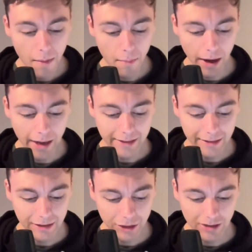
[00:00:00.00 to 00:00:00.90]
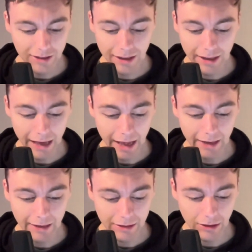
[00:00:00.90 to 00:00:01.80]
But just in the
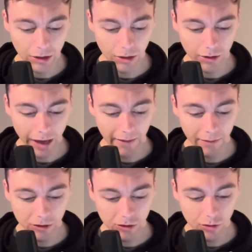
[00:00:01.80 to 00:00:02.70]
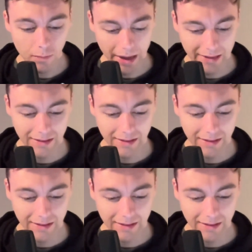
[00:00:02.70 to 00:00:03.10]
end, you have the two best